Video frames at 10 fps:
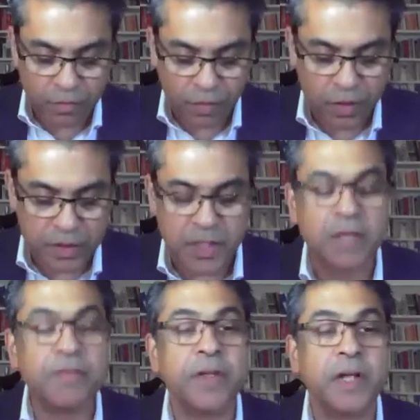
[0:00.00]
for her
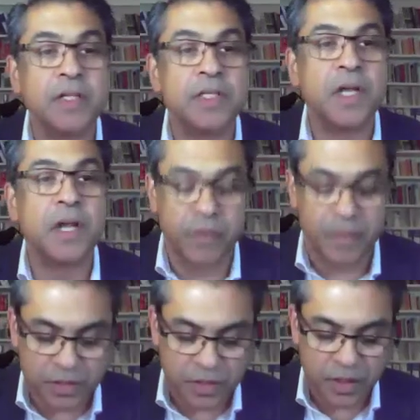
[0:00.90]
significant
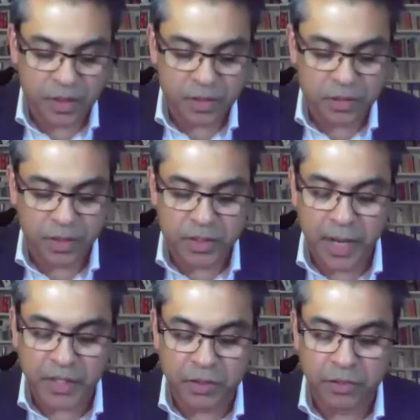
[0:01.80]
service to
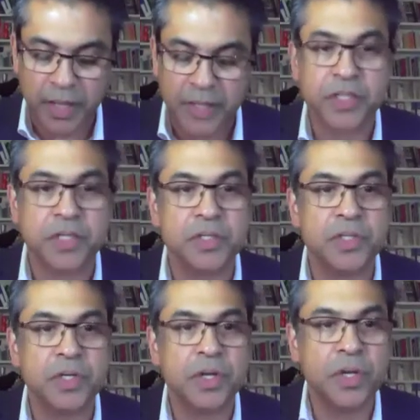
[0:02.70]
international
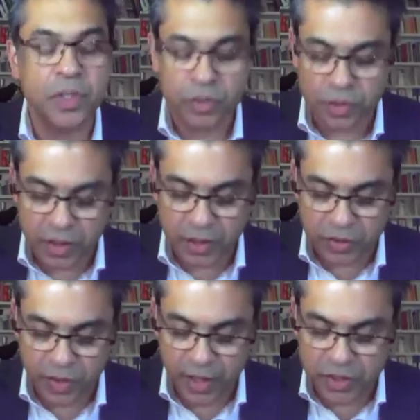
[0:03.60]
relations, to
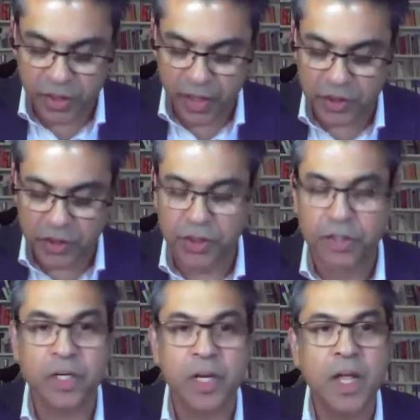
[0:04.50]
tertiary
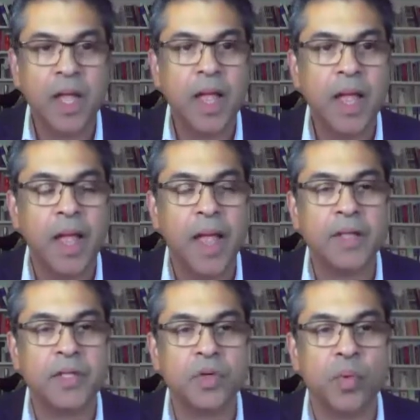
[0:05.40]
education,
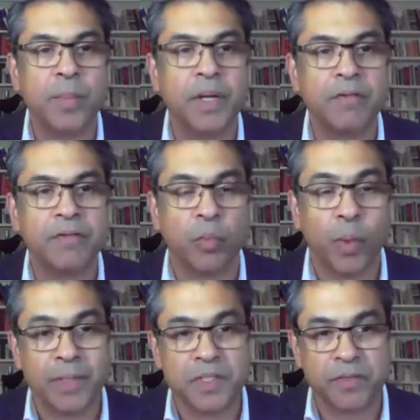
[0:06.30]
and to
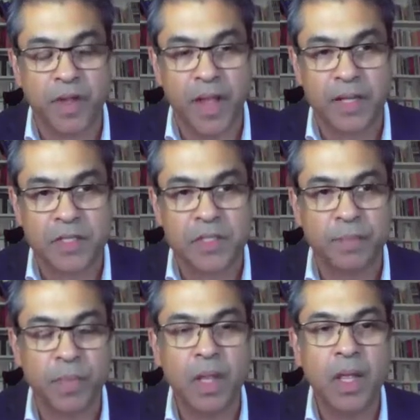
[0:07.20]
women's affairs.
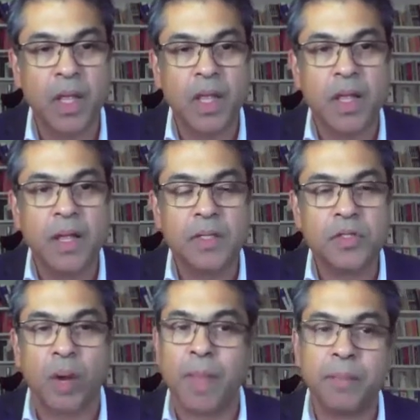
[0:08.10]

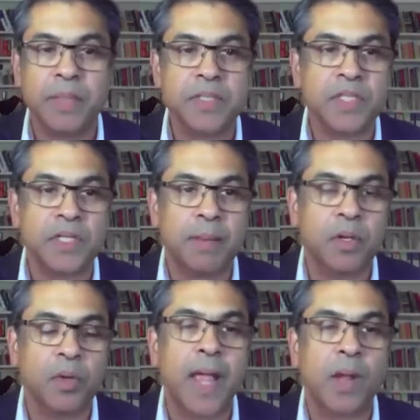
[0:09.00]
To our members in
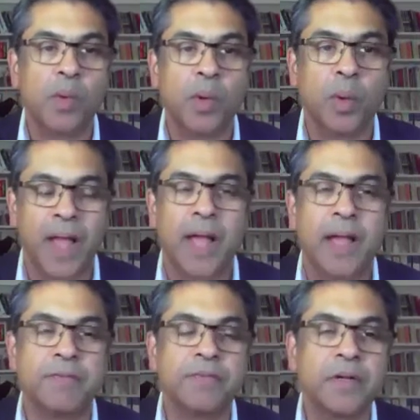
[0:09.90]
WA, we will
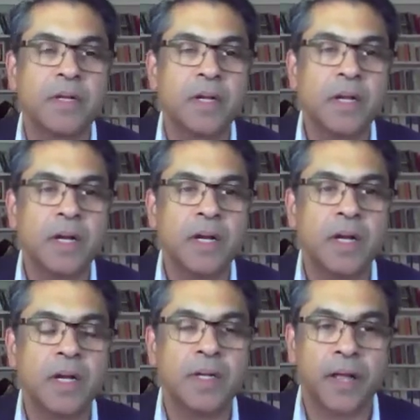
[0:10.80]
have
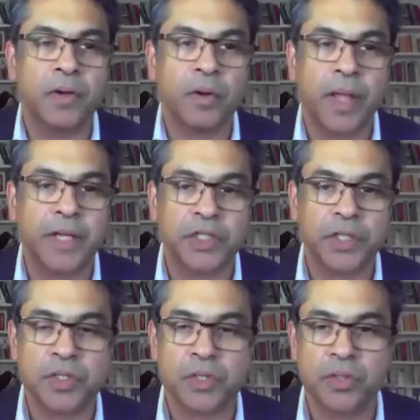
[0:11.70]
another
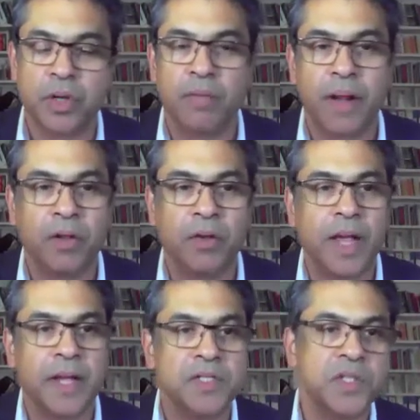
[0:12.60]
occasion to
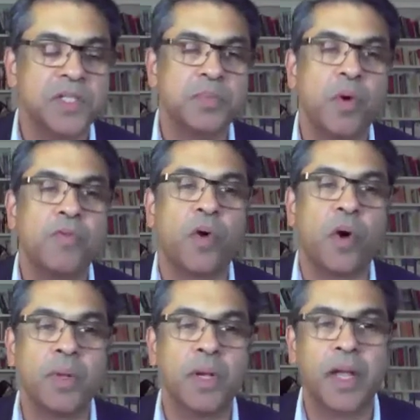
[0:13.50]
recognize this more
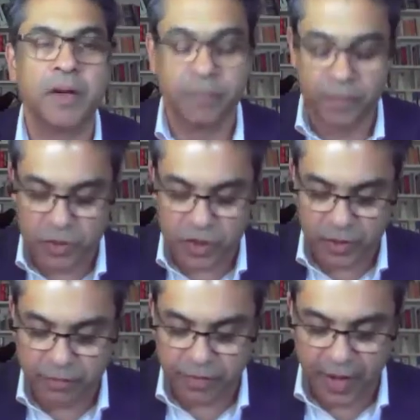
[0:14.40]
formally at a future
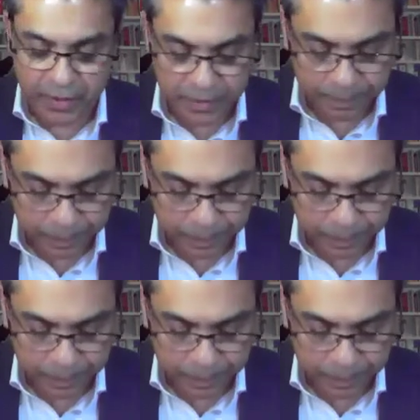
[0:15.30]
event.